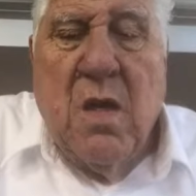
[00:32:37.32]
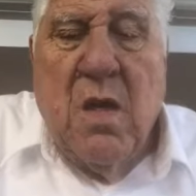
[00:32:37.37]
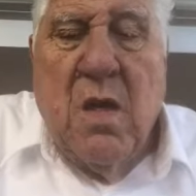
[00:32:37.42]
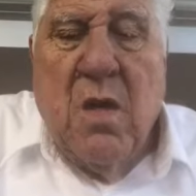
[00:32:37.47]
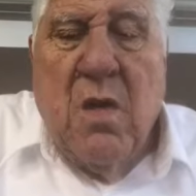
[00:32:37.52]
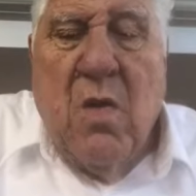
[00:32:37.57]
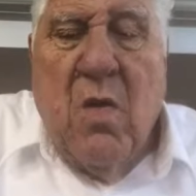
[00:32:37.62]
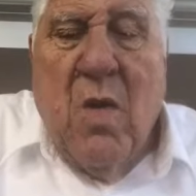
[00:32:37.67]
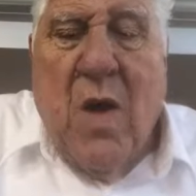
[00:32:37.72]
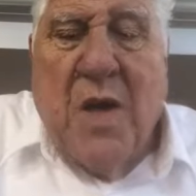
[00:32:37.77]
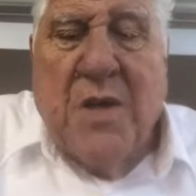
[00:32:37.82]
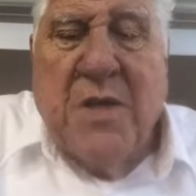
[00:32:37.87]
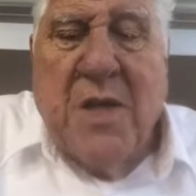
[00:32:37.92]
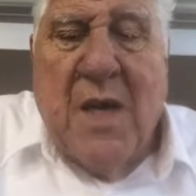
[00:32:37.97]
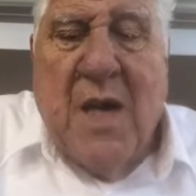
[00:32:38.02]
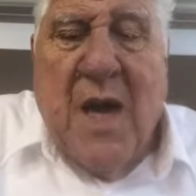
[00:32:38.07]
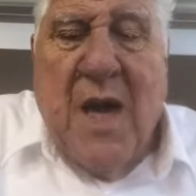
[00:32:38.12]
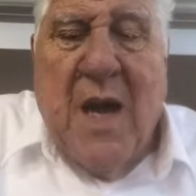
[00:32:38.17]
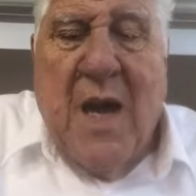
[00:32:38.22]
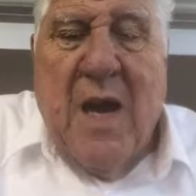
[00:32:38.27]
Who else I
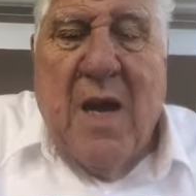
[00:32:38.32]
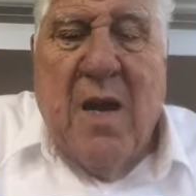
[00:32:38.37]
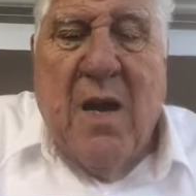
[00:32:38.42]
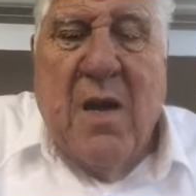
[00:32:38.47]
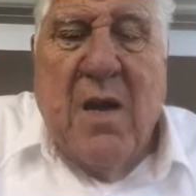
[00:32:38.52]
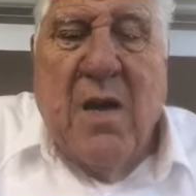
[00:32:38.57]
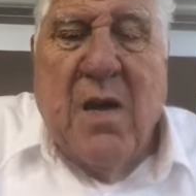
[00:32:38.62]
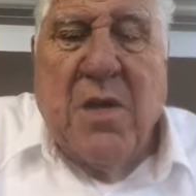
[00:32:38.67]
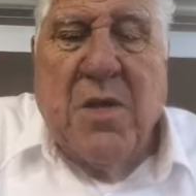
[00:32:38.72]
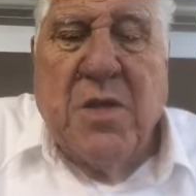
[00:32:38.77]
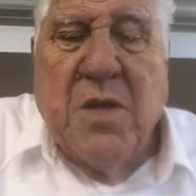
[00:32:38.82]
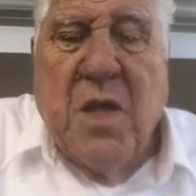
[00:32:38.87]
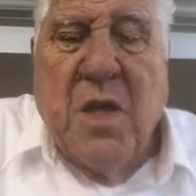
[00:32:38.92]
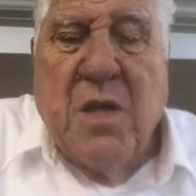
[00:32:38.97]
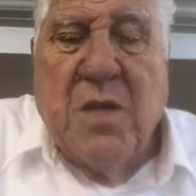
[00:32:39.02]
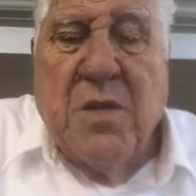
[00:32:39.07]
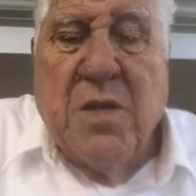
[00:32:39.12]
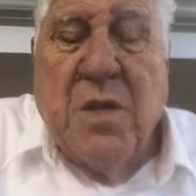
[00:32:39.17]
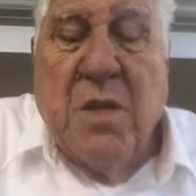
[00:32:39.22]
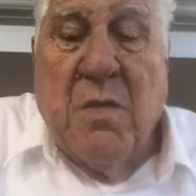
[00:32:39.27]
got on here? There's
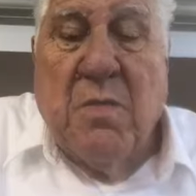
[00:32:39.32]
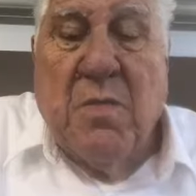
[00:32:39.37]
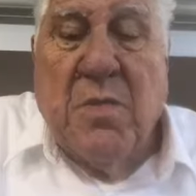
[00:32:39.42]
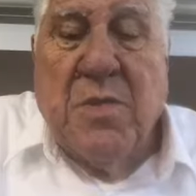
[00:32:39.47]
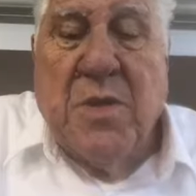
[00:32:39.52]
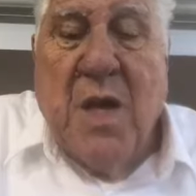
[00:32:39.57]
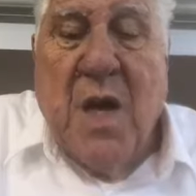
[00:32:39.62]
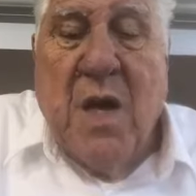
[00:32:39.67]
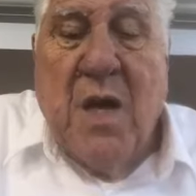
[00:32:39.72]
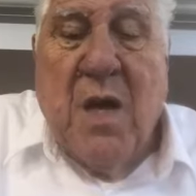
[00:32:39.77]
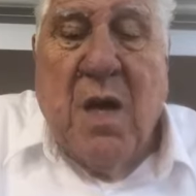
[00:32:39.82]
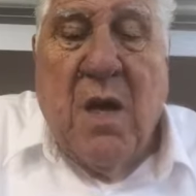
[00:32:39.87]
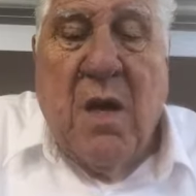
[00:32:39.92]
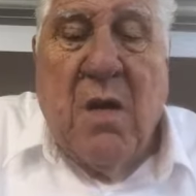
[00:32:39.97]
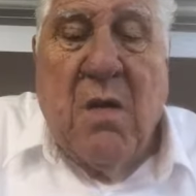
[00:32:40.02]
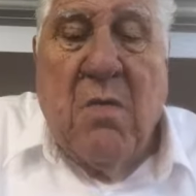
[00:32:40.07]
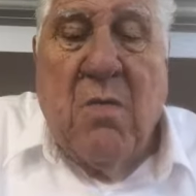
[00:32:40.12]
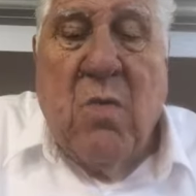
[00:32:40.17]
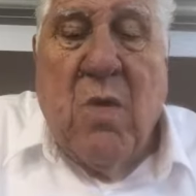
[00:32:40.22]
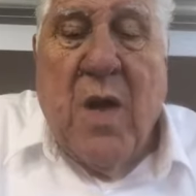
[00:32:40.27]
others. Someone's on
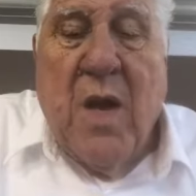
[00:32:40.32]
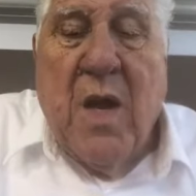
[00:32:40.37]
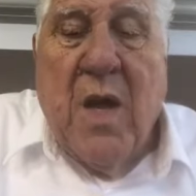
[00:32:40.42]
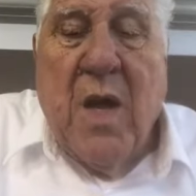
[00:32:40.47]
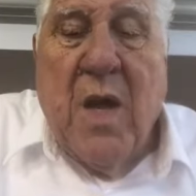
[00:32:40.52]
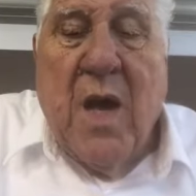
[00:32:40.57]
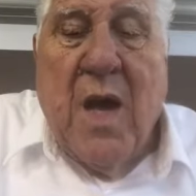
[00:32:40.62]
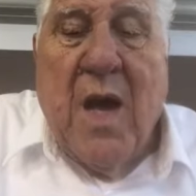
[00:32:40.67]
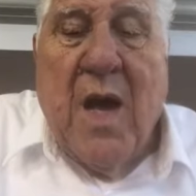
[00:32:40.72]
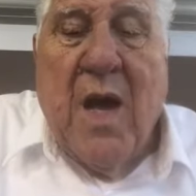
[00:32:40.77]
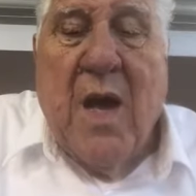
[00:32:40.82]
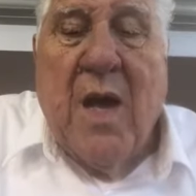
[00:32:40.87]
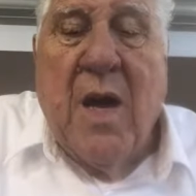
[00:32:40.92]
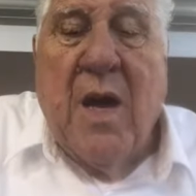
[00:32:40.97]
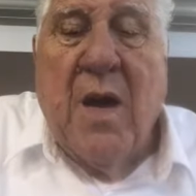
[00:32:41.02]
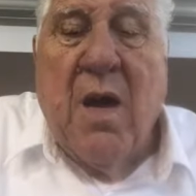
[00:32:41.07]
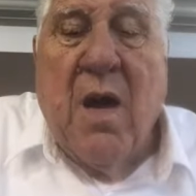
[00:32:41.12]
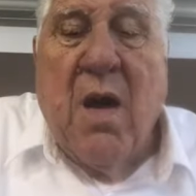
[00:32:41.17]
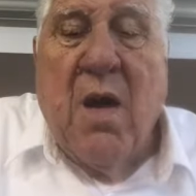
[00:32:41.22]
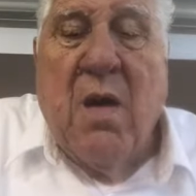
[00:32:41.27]
here and went on
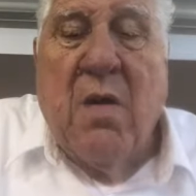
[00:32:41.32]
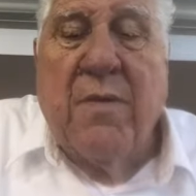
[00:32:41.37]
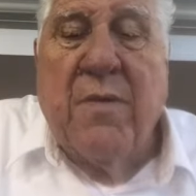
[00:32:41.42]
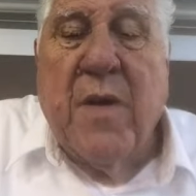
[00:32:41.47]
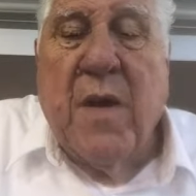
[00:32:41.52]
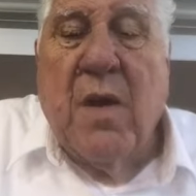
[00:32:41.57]
and off.